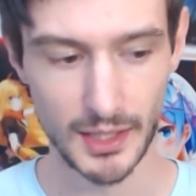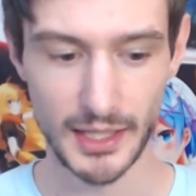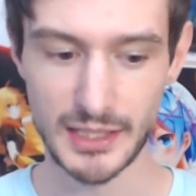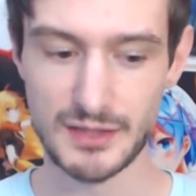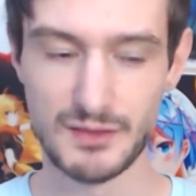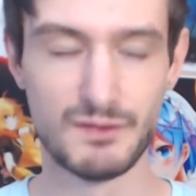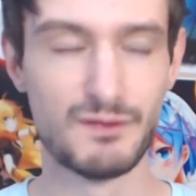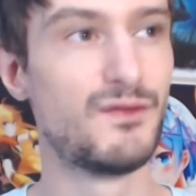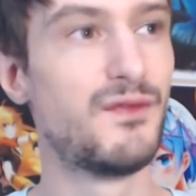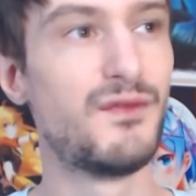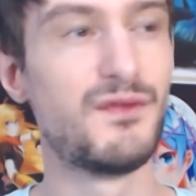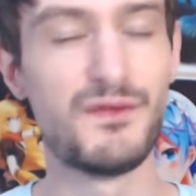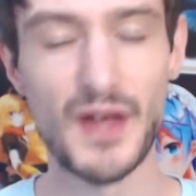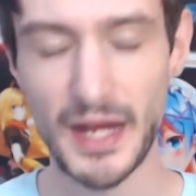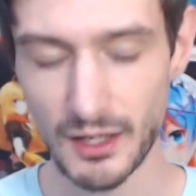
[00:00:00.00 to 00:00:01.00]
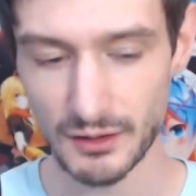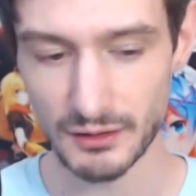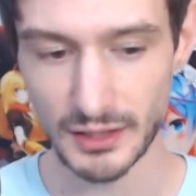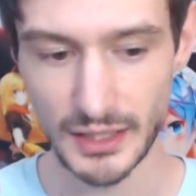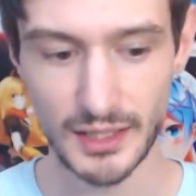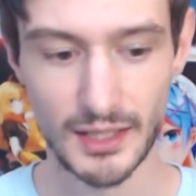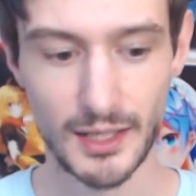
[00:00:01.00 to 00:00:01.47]
It's
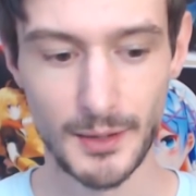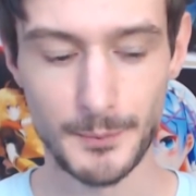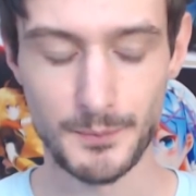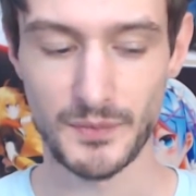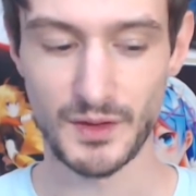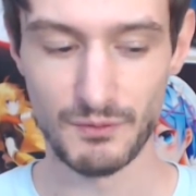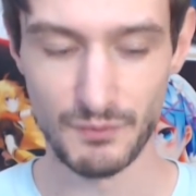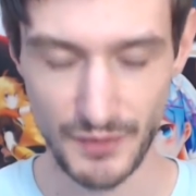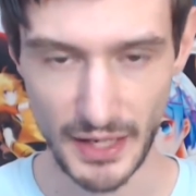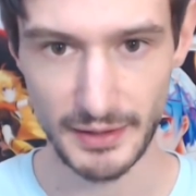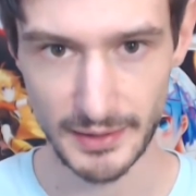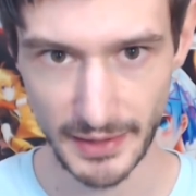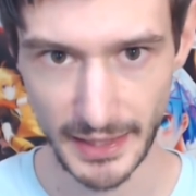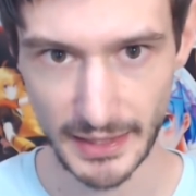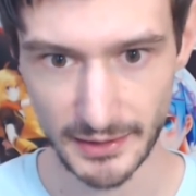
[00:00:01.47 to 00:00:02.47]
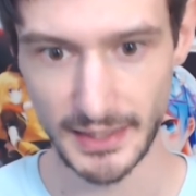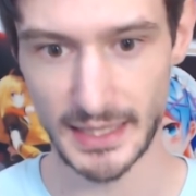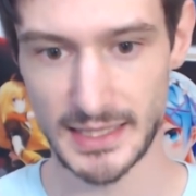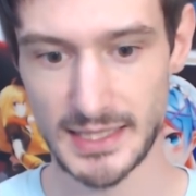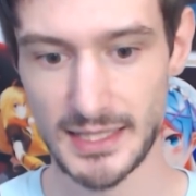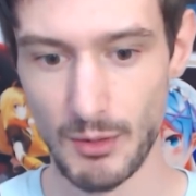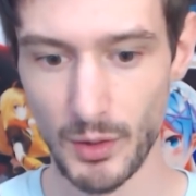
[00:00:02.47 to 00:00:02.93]
very, very likely
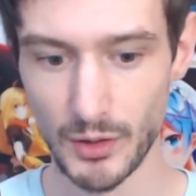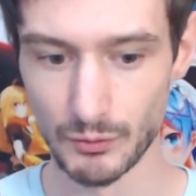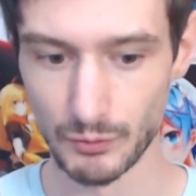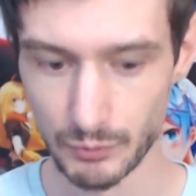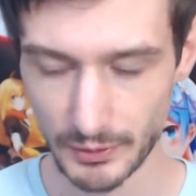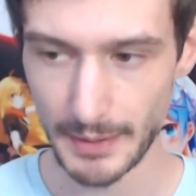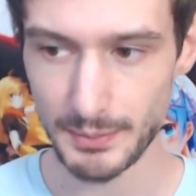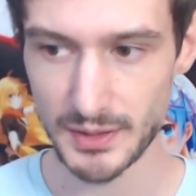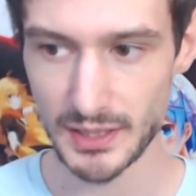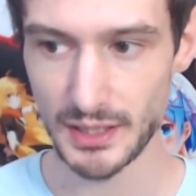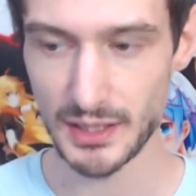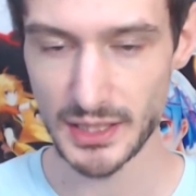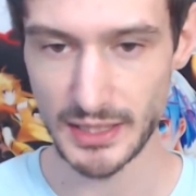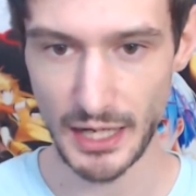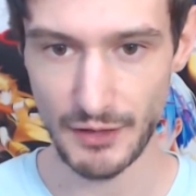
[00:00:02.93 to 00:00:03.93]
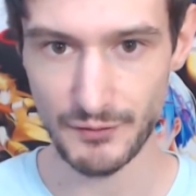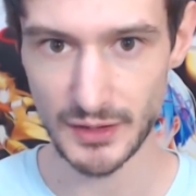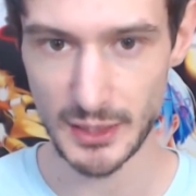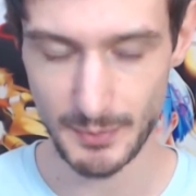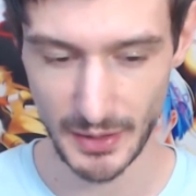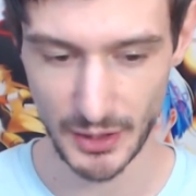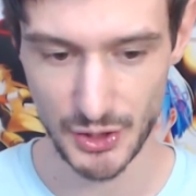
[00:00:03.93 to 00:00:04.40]
that someone ripped
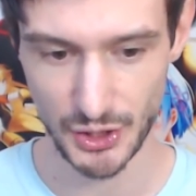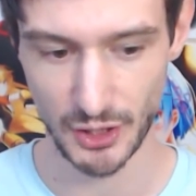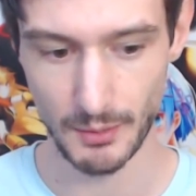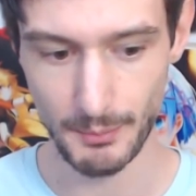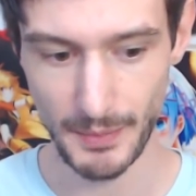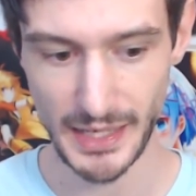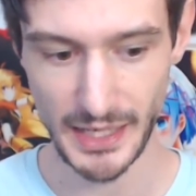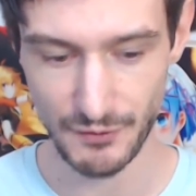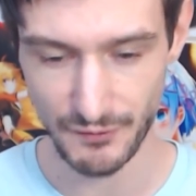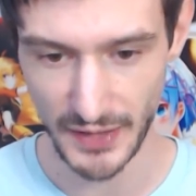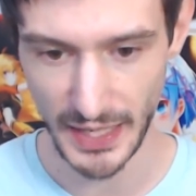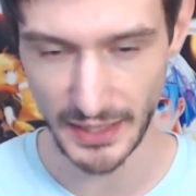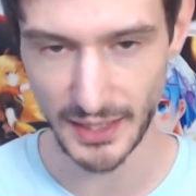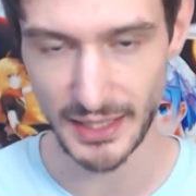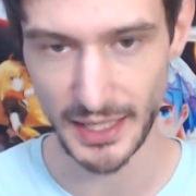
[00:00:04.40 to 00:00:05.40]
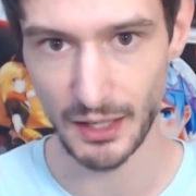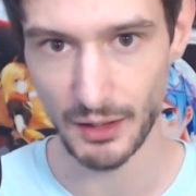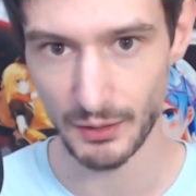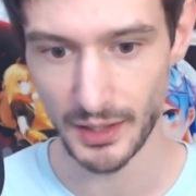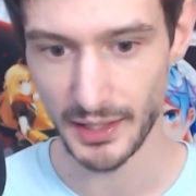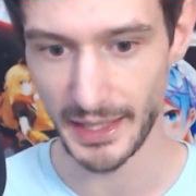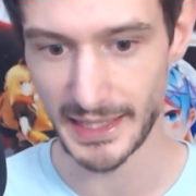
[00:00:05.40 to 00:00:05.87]
Stephanie's picture, made a fake
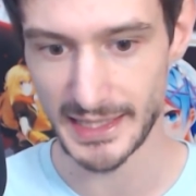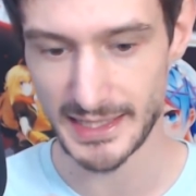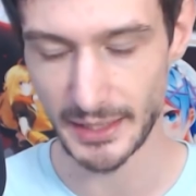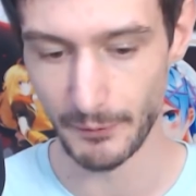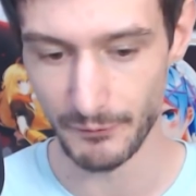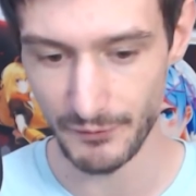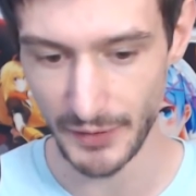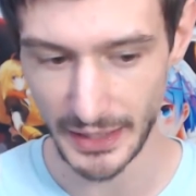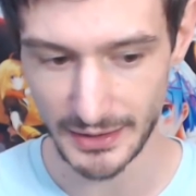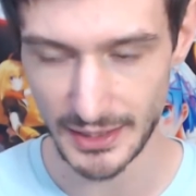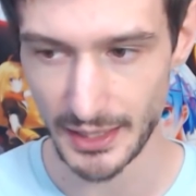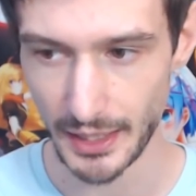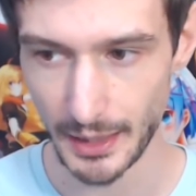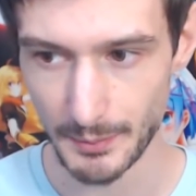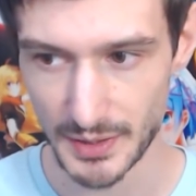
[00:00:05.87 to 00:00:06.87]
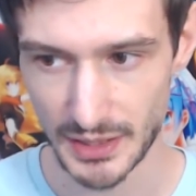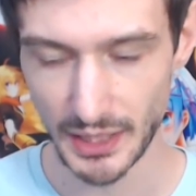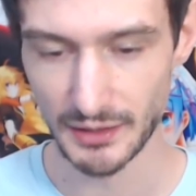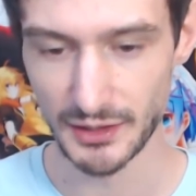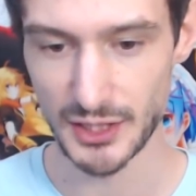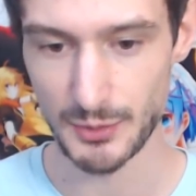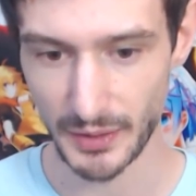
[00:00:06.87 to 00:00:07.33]
account, and set up fake DMs
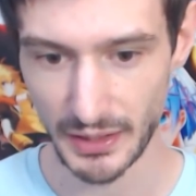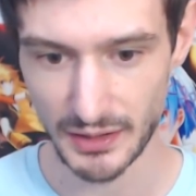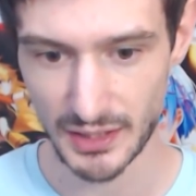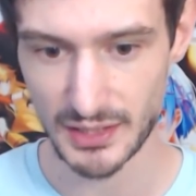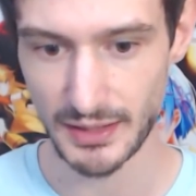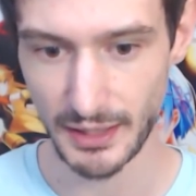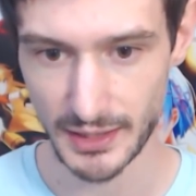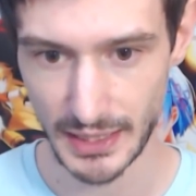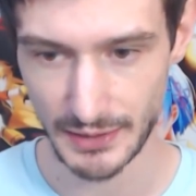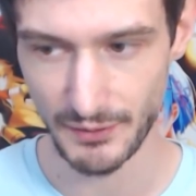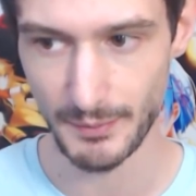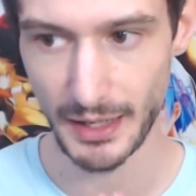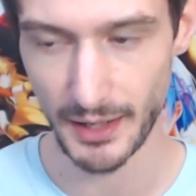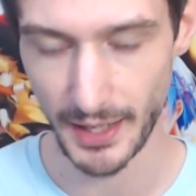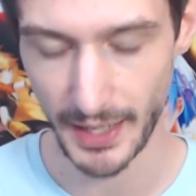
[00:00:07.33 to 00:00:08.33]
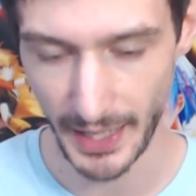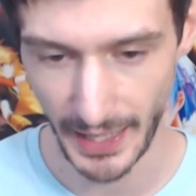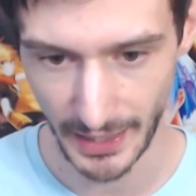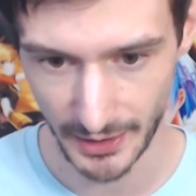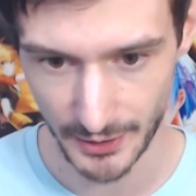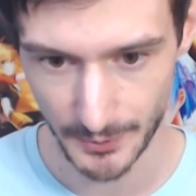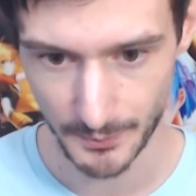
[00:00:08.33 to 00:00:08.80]
to spread this narrative about a
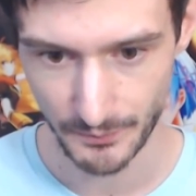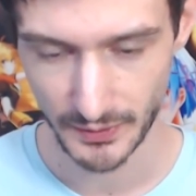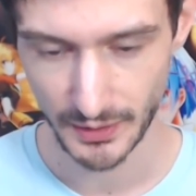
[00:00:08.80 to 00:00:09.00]
hack.